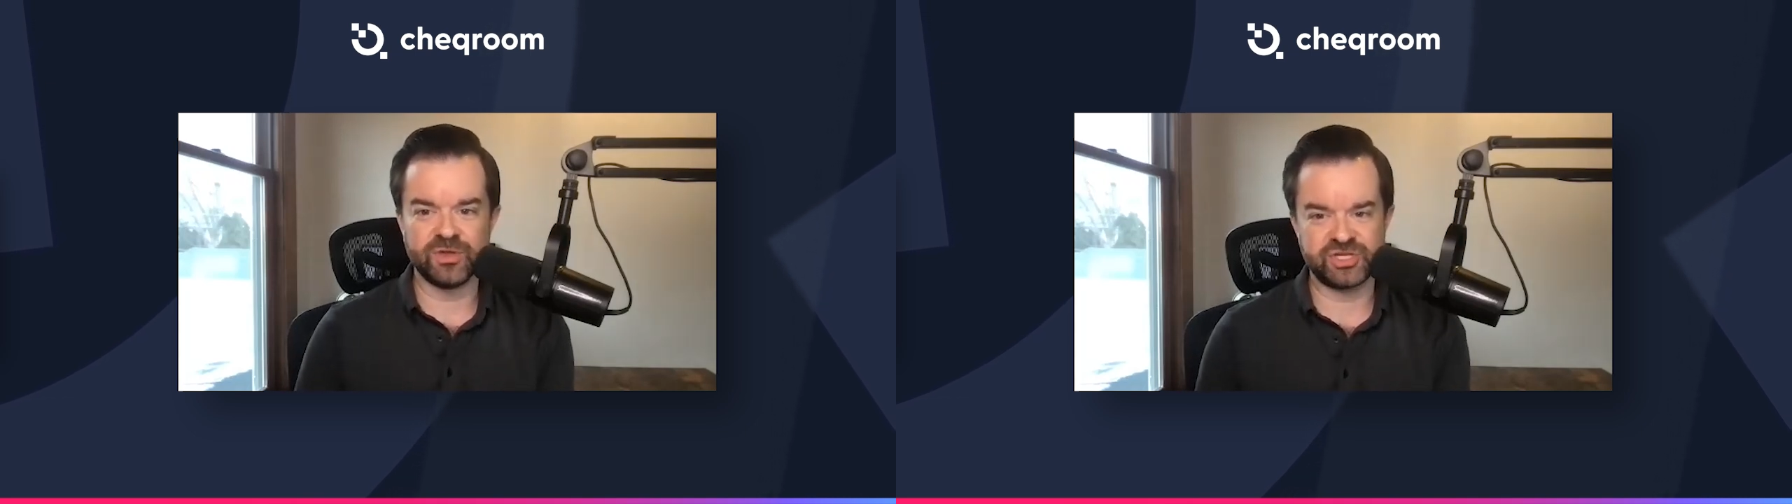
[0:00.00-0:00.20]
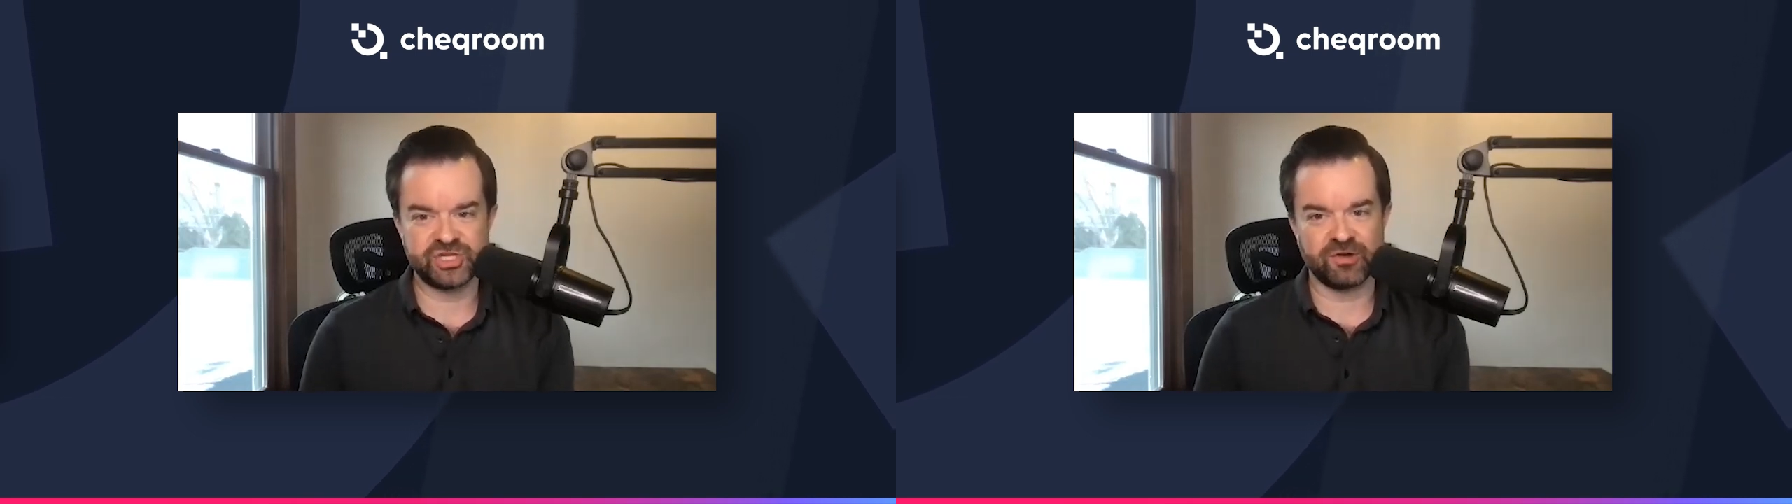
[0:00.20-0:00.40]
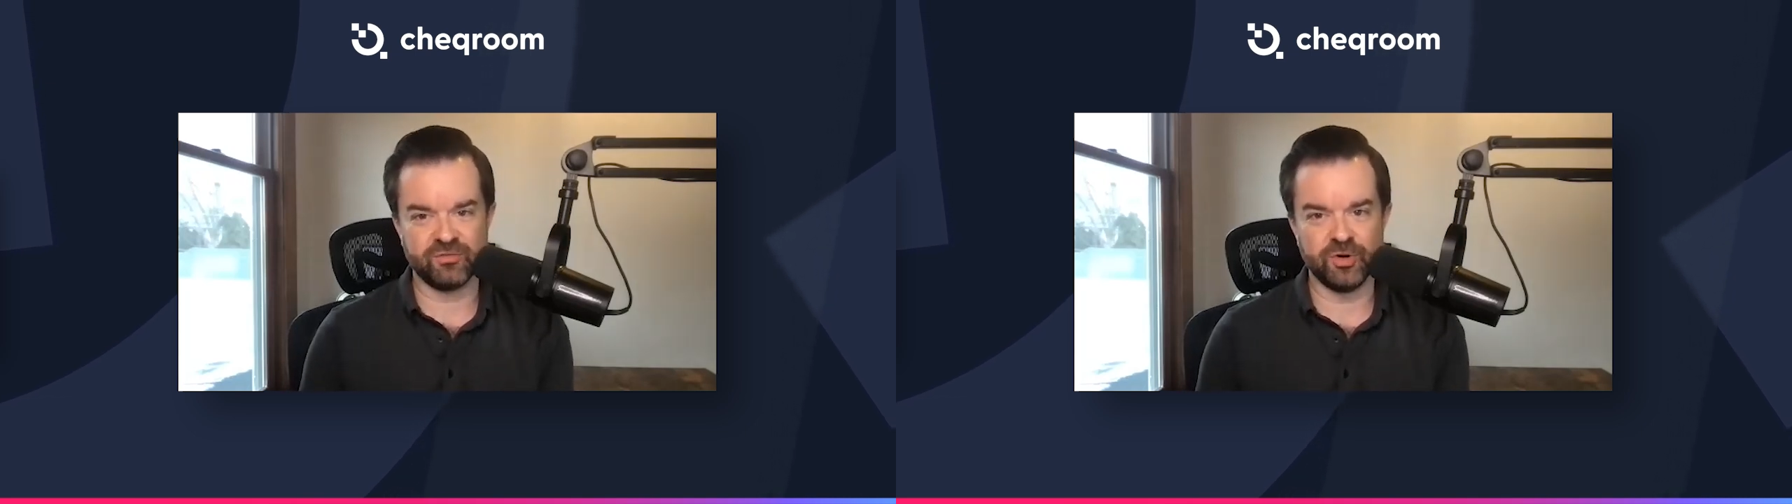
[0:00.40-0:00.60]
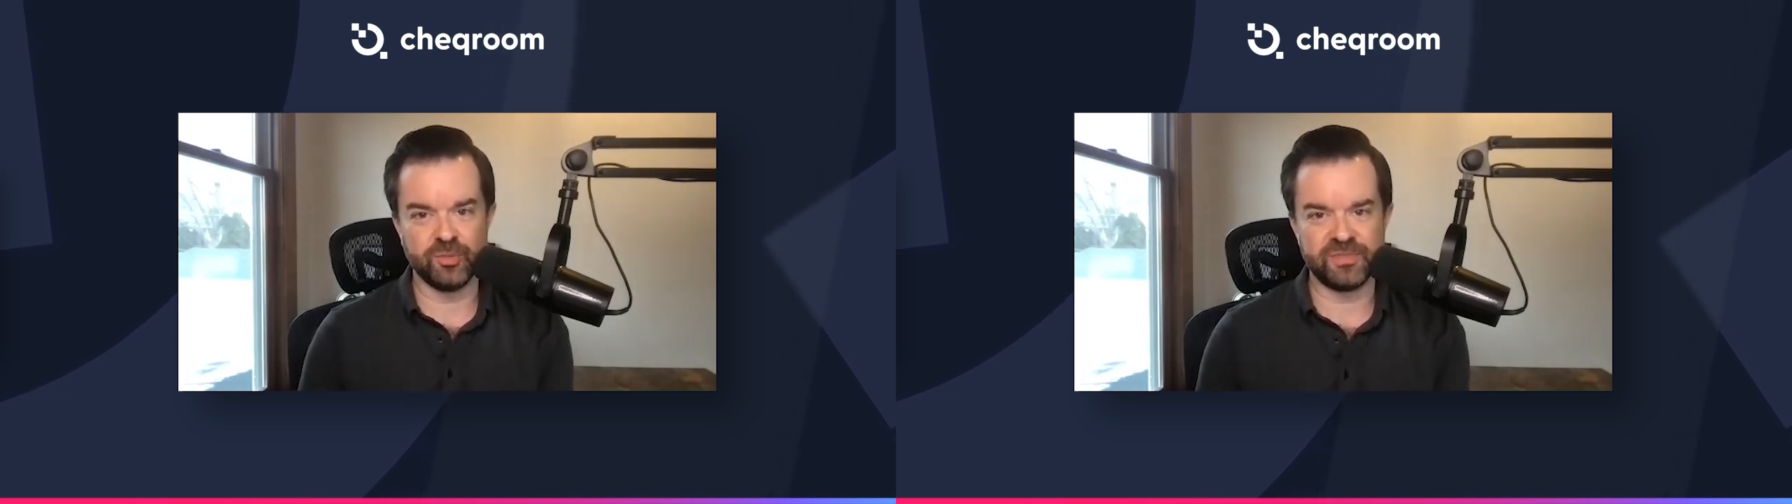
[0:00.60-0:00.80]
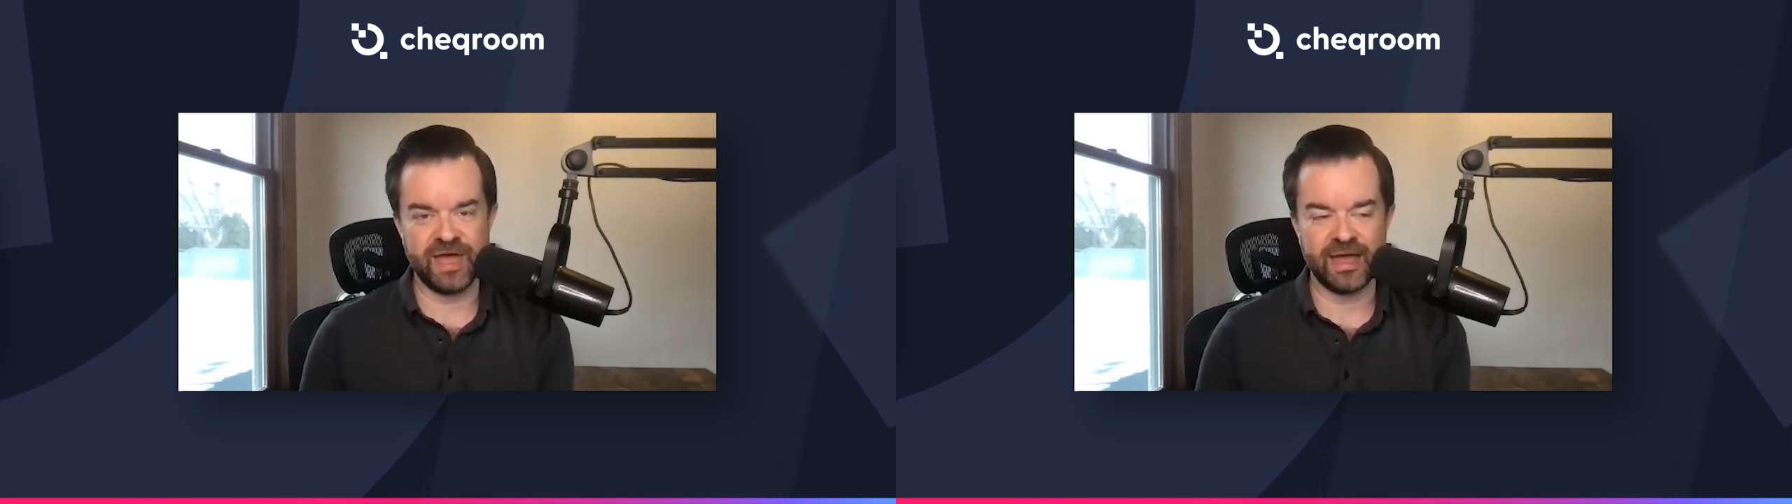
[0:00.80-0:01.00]
with
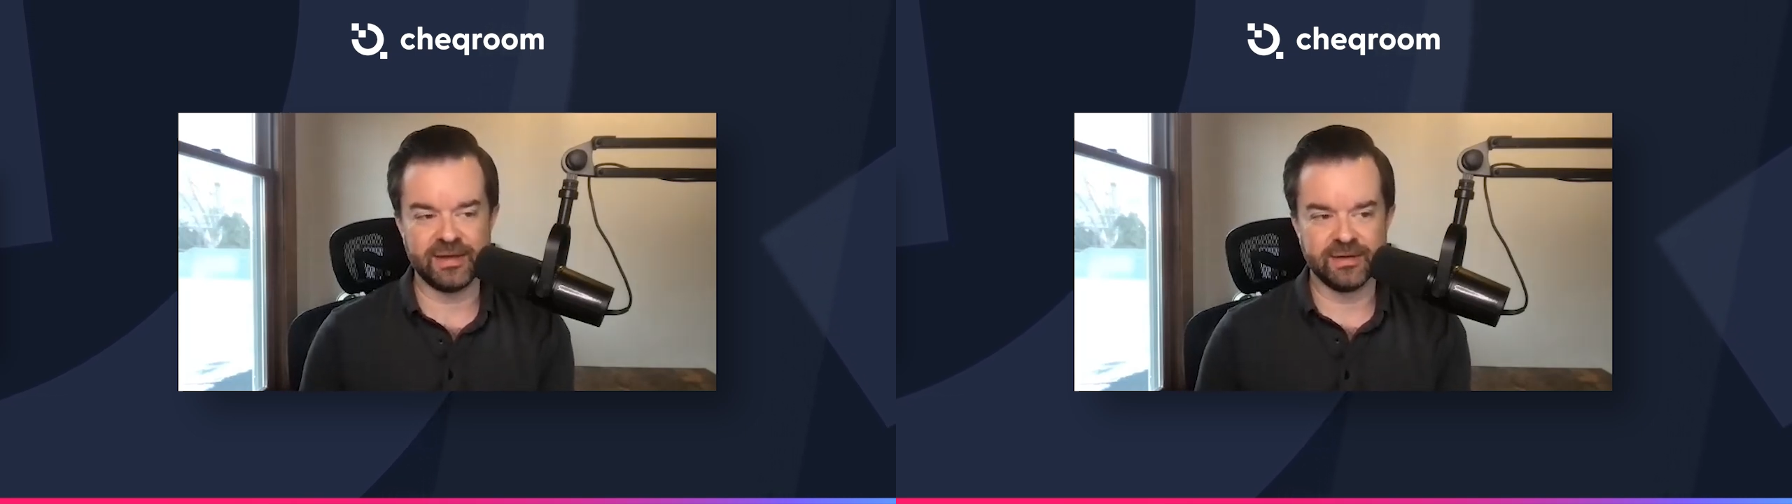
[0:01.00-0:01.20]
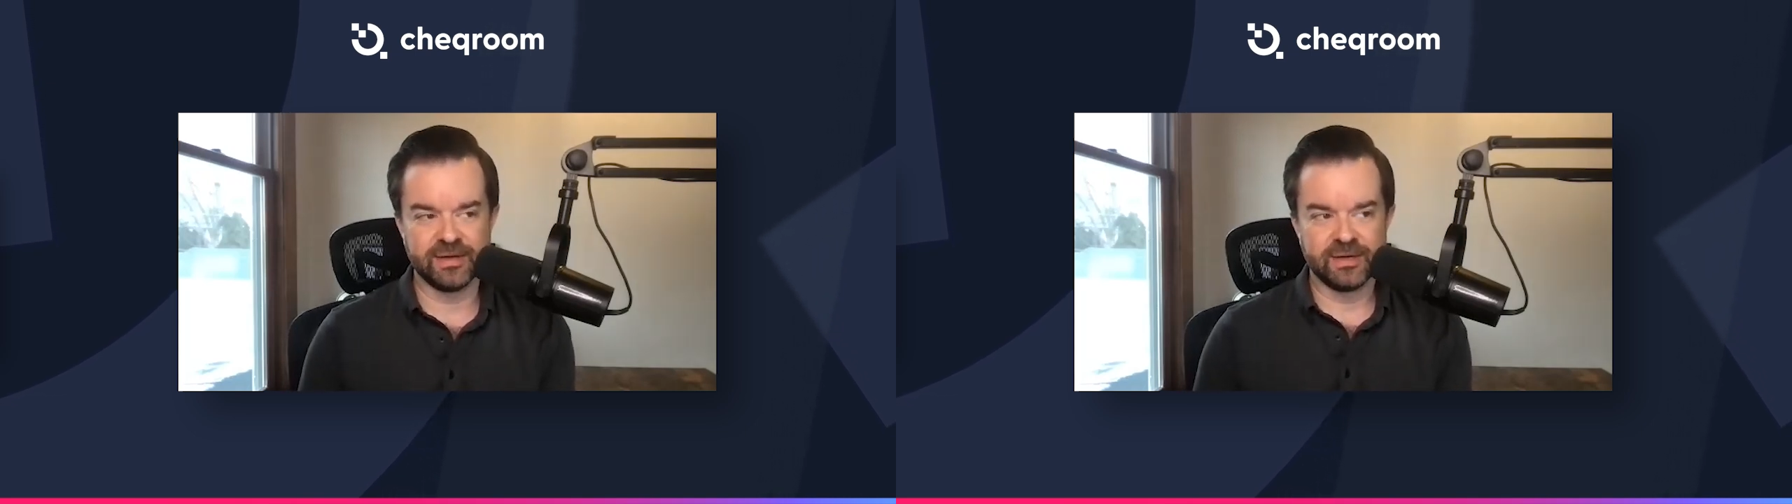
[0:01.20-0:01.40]
Cheqroom that,